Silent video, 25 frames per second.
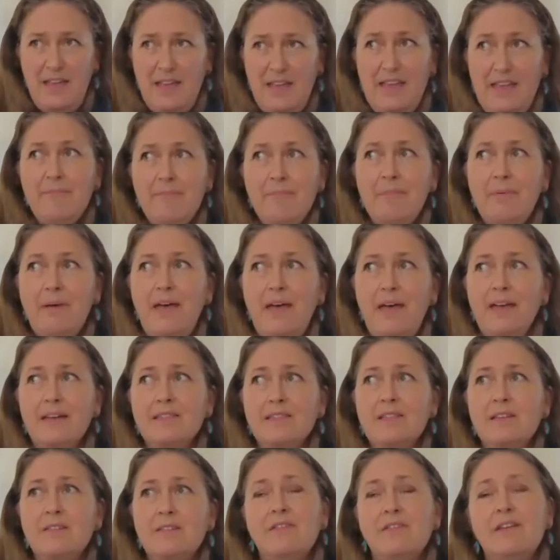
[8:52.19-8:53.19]

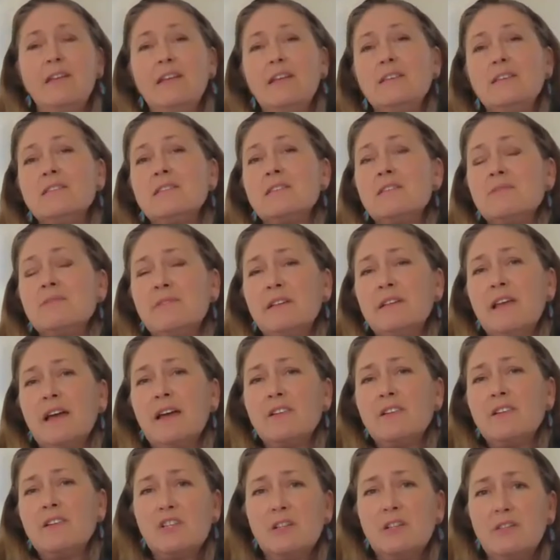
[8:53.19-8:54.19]
impact of it is the
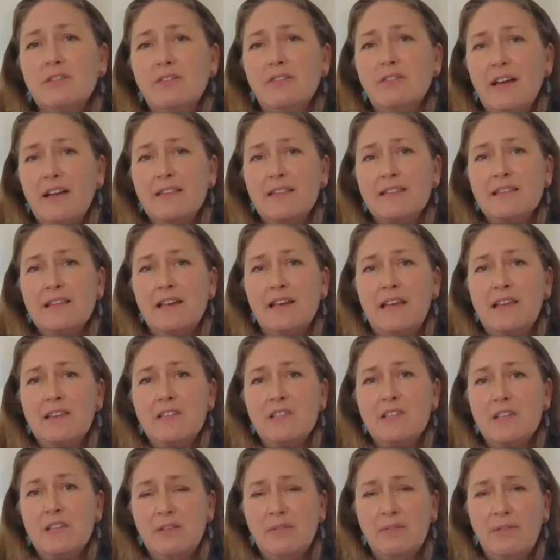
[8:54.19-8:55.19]
reduction of
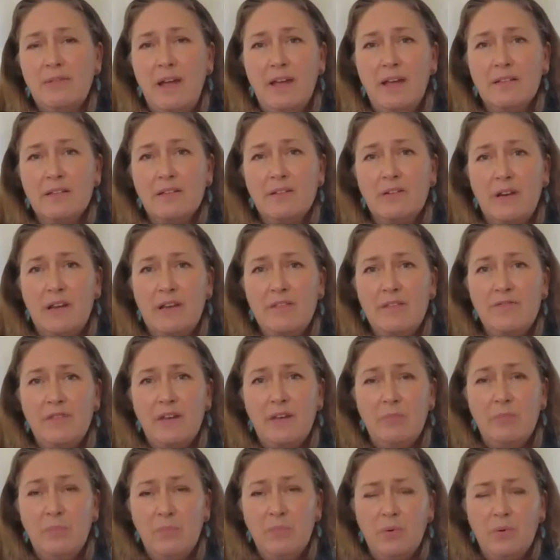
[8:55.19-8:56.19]
isolation around grief
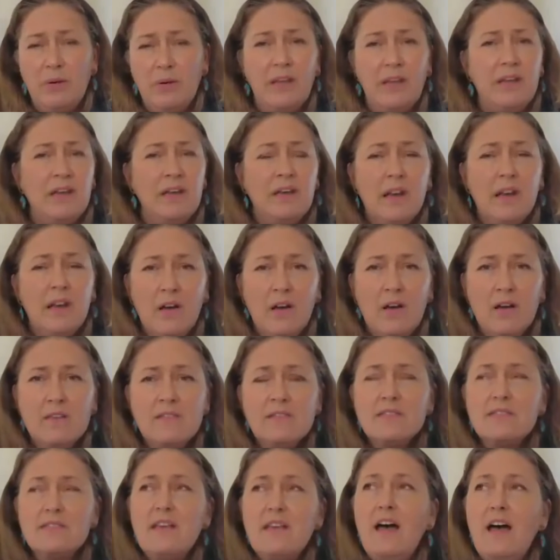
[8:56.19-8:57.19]
and mourning and
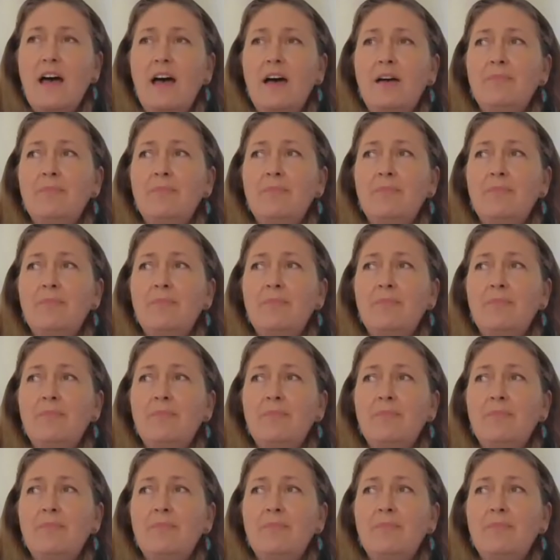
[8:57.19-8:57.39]
loss,